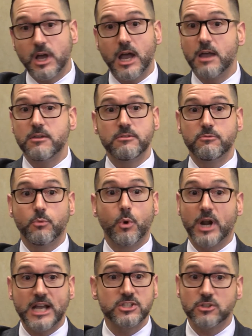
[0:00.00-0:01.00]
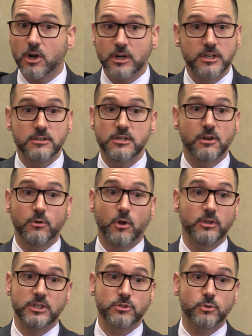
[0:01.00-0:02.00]
When I started,
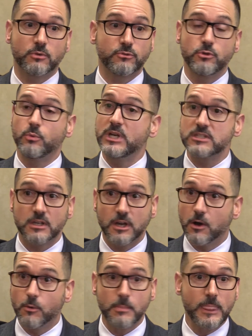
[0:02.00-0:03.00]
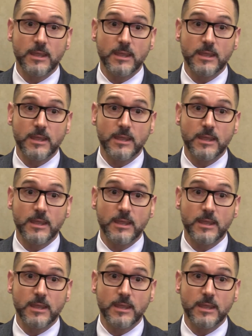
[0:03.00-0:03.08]
only a short few weeks ago,